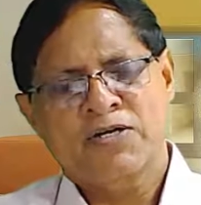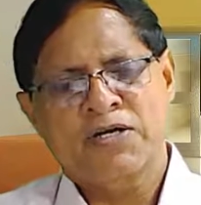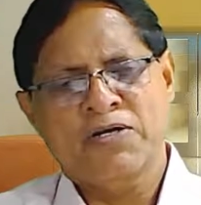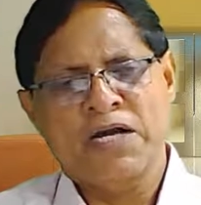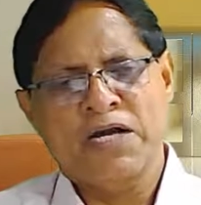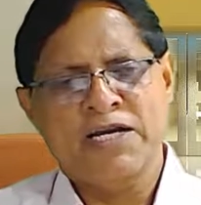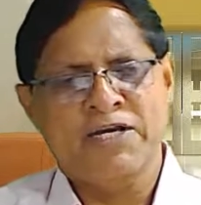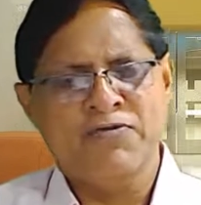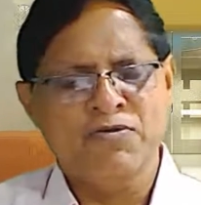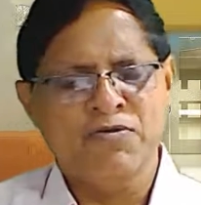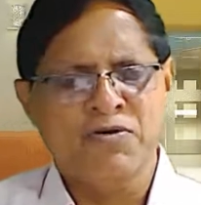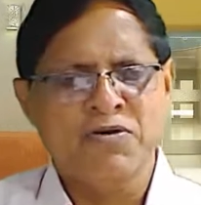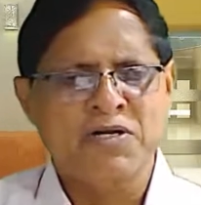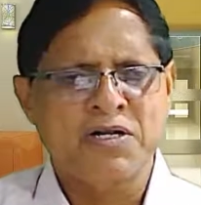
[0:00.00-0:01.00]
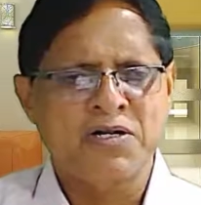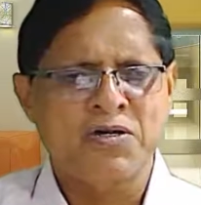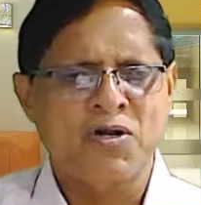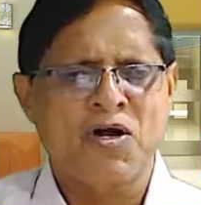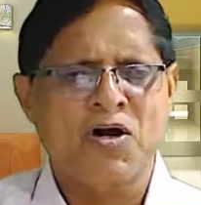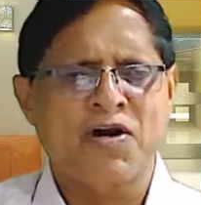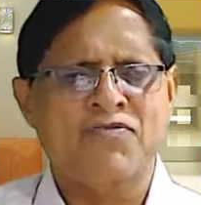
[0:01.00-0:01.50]
I give you a
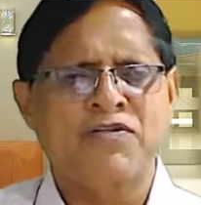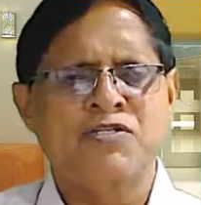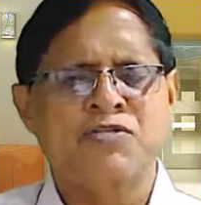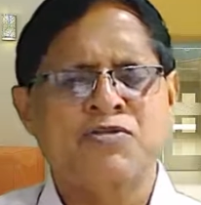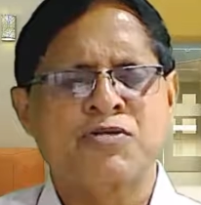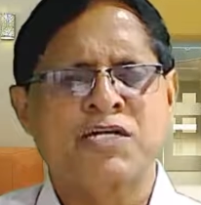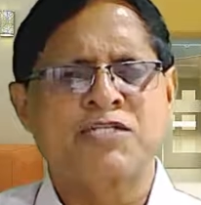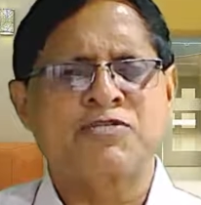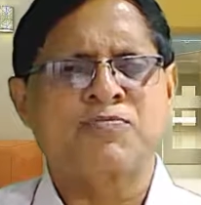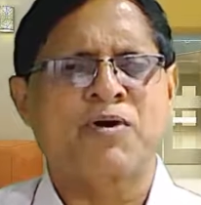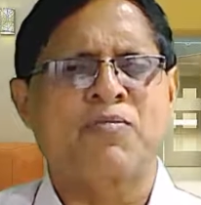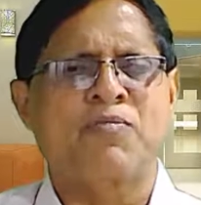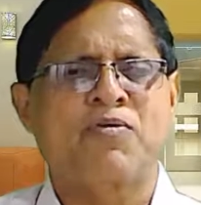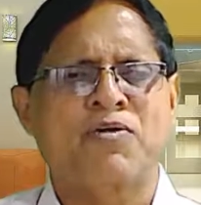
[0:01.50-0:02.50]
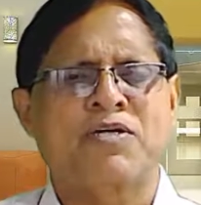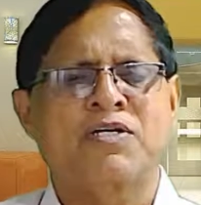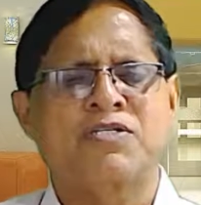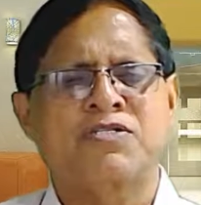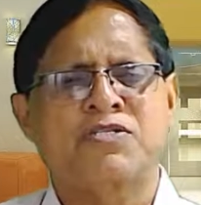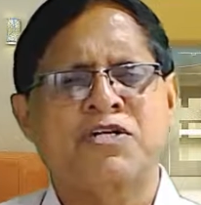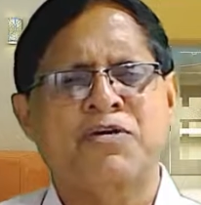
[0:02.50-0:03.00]
lot of instance,
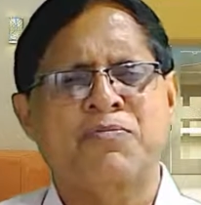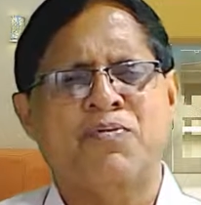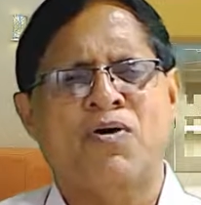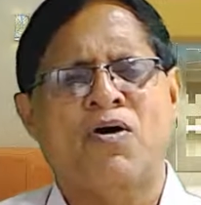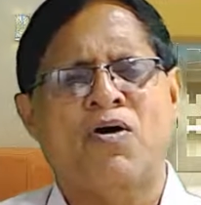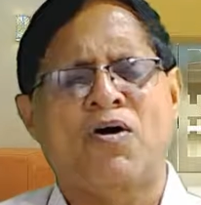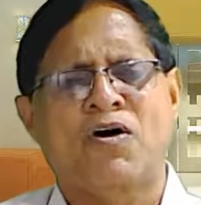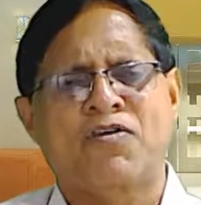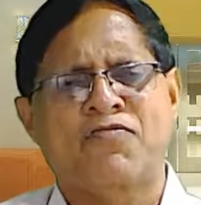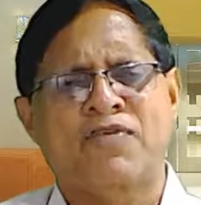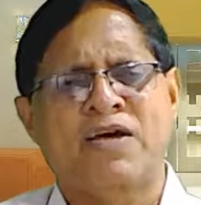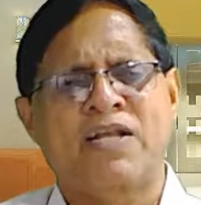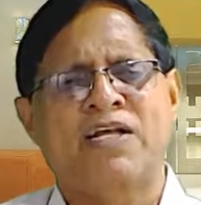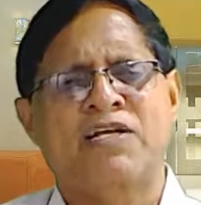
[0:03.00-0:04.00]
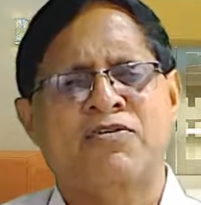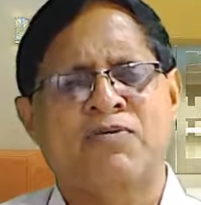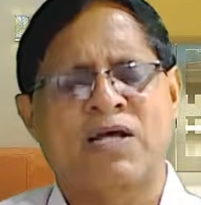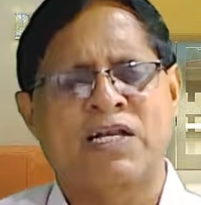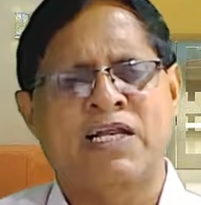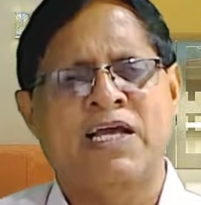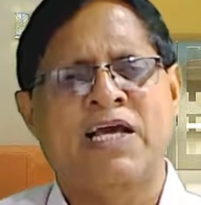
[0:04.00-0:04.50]
promoters keep on filing
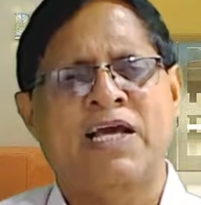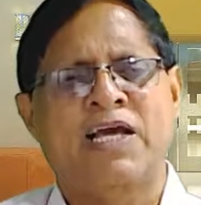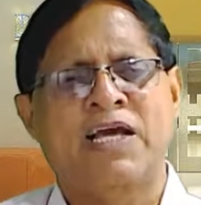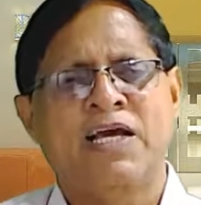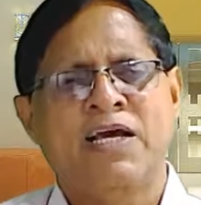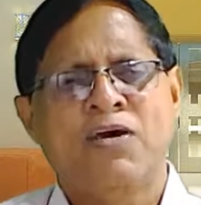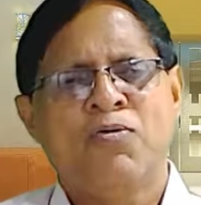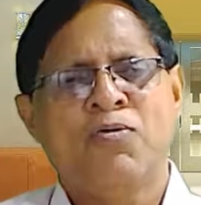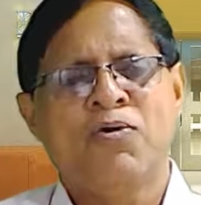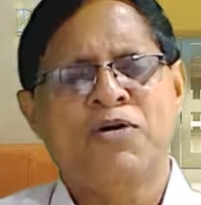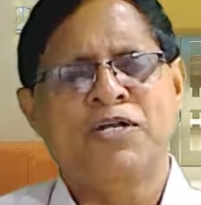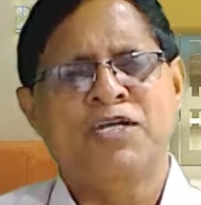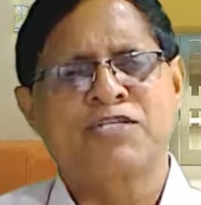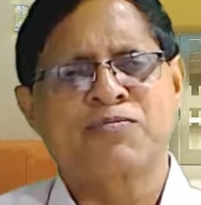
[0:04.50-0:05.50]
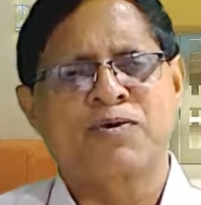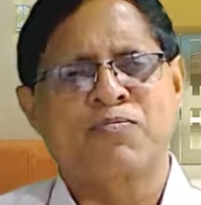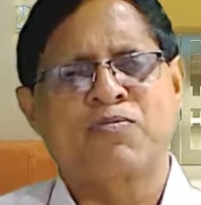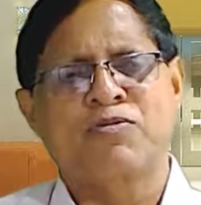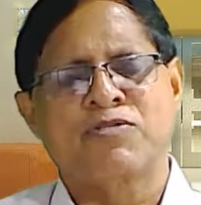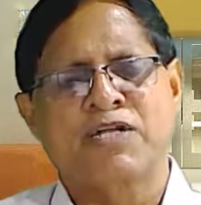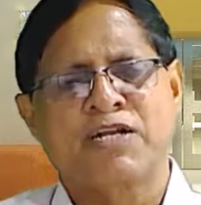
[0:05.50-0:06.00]
12A OTS
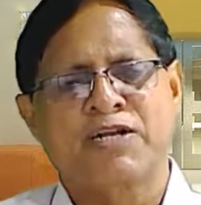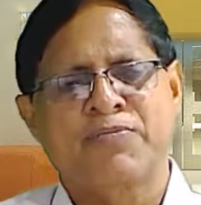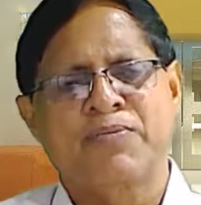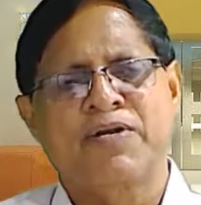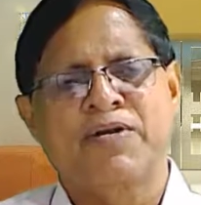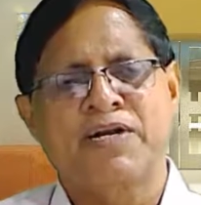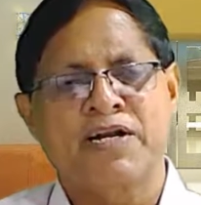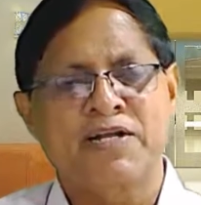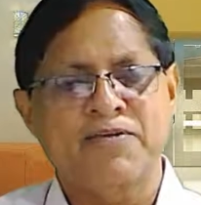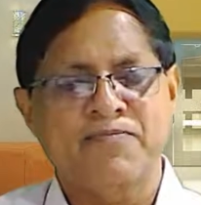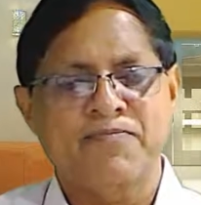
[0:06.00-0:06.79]
proposal repeatedly.